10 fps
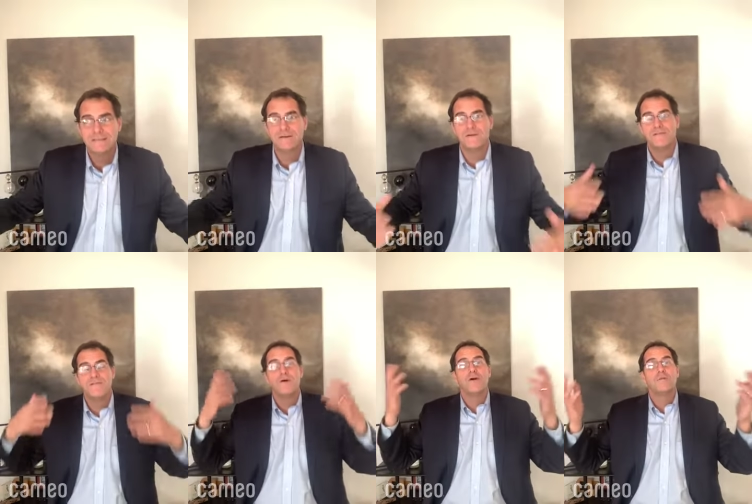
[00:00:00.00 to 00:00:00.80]
or
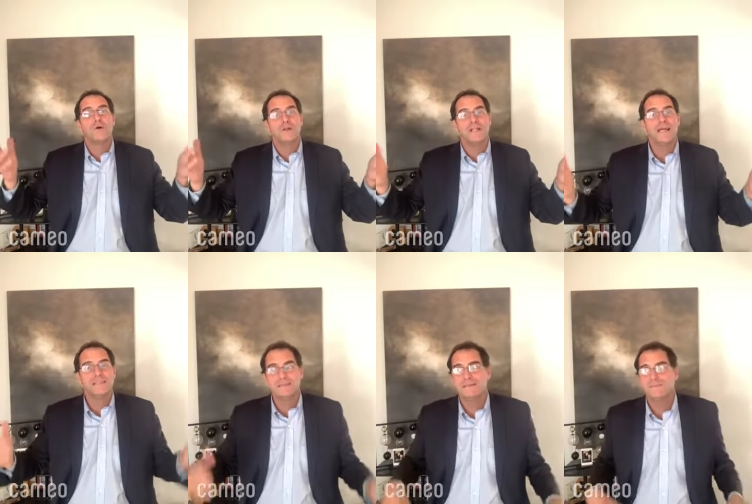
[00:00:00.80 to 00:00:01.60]
inform or
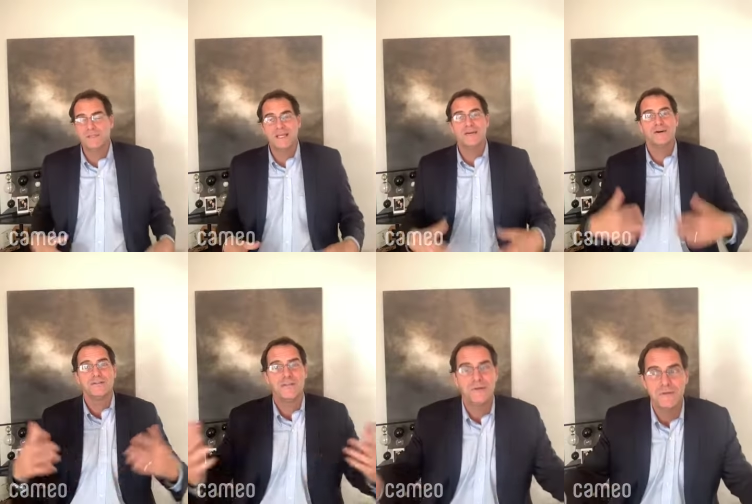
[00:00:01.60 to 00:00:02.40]
enlighten, but then
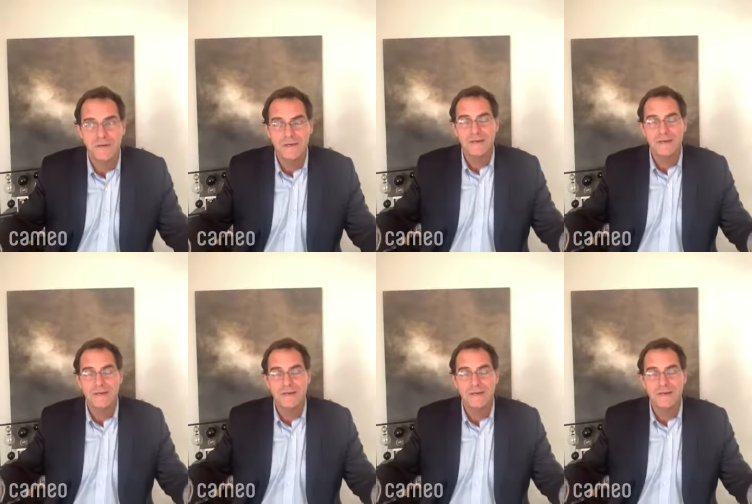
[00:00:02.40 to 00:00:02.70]
also,